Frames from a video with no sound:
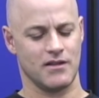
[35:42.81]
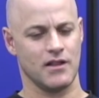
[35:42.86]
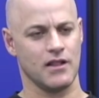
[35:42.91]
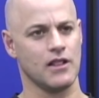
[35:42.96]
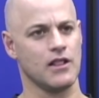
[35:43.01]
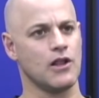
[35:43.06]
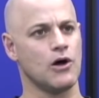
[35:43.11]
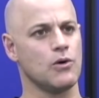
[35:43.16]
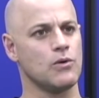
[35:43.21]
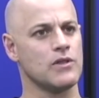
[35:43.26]

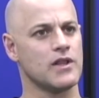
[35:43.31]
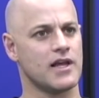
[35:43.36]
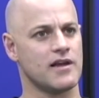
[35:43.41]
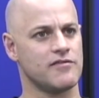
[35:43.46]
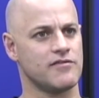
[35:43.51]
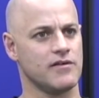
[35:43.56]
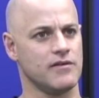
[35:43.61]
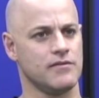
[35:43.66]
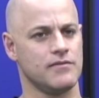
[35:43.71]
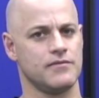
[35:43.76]
low
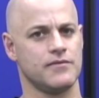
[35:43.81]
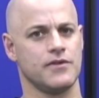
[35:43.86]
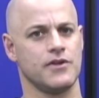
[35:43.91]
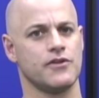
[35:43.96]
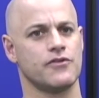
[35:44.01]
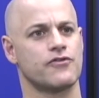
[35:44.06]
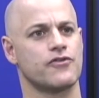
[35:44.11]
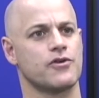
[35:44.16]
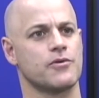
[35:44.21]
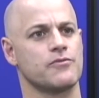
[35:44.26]
level
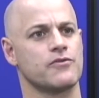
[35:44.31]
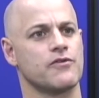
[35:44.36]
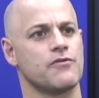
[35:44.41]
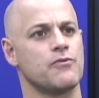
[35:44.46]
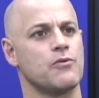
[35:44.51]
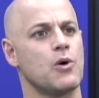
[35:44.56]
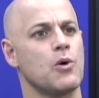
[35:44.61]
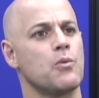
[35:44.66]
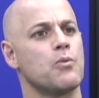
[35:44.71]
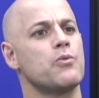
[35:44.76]
in terms of
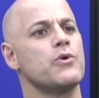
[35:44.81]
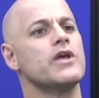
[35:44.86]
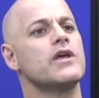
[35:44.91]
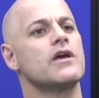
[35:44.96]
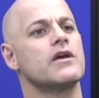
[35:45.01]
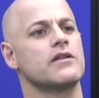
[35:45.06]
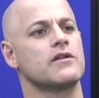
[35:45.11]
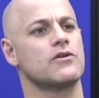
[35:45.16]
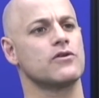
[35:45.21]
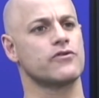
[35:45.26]
what we
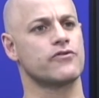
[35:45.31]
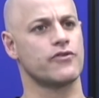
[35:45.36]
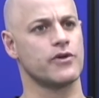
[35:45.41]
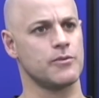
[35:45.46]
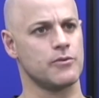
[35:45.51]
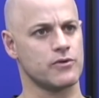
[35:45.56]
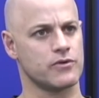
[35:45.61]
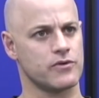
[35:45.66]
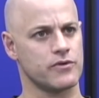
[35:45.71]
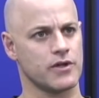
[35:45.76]
can
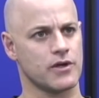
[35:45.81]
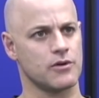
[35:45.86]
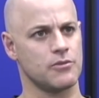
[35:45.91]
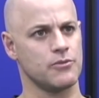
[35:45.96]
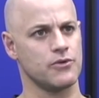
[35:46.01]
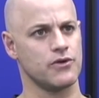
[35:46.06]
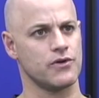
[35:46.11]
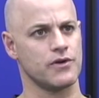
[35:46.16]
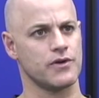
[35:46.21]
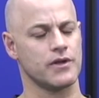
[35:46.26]
contribute to the
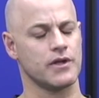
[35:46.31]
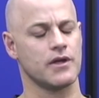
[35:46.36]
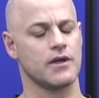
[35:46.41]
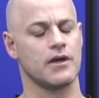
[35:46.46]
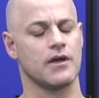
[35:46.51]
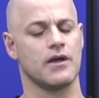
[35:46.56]
community,